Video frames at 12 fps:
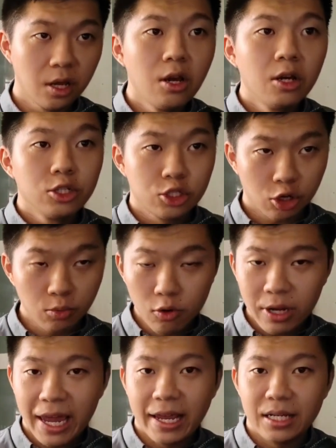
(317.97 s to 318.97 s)

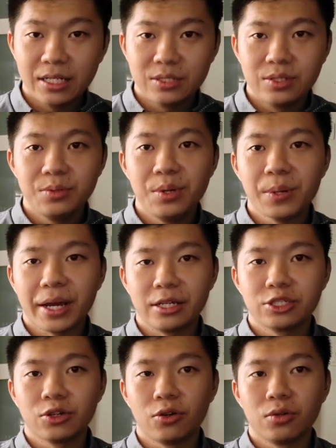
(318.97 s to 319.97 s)
Shokumuke
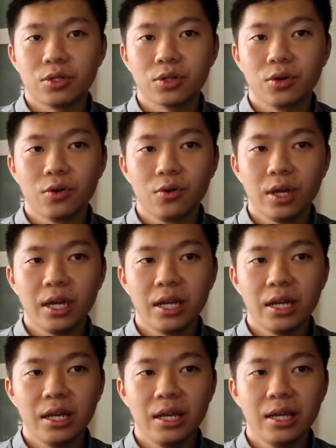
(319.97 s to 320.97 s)
Rirekisho. So it
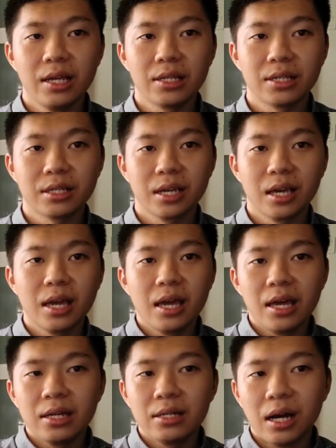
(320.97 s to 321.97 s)
is
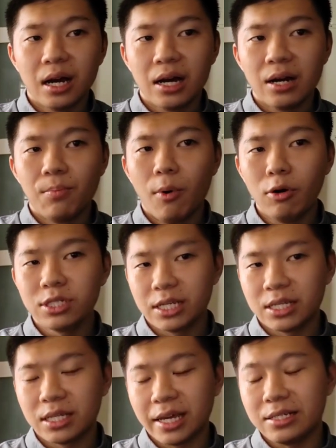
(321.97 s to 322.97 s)
more
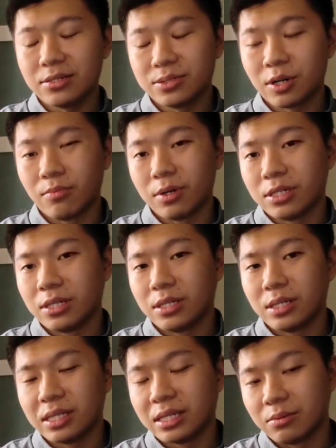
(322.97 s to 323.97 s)
distinct from a
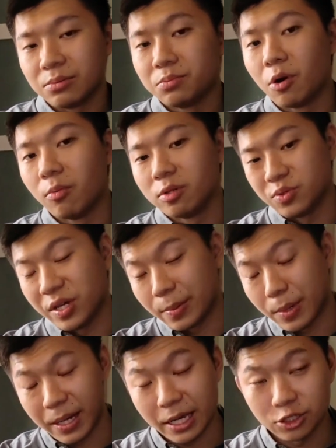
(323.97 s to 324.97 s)
normal
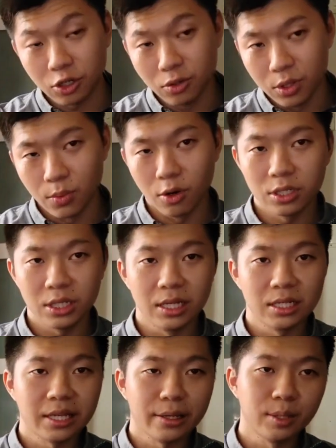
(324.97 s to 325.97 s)
Rirekisho. It's more
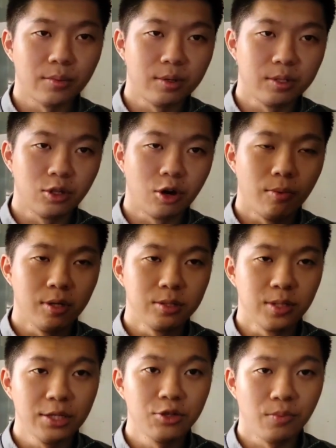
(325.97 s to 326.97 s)
distinct from a normal
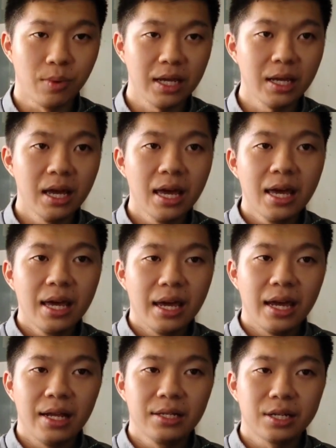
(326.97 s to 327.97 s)
resume.
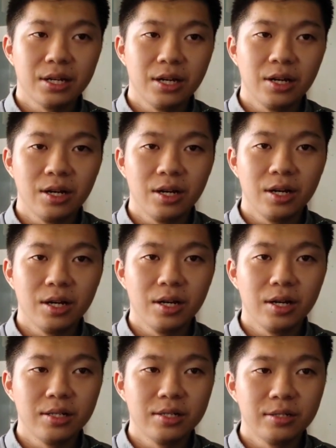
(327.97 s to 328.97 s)
It is
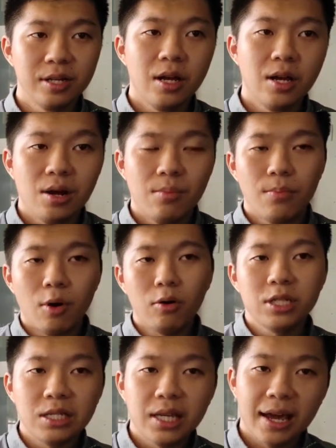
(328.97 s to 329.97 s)
a more
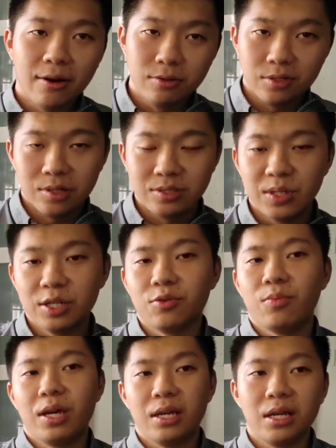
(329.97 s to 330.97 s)
detailed
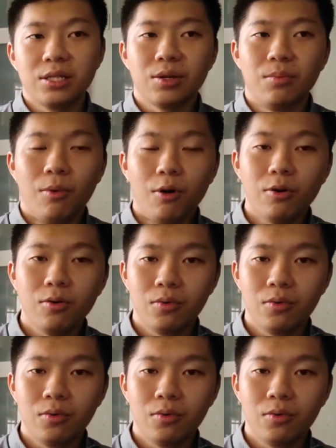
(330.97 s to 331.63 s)
resume. It's a more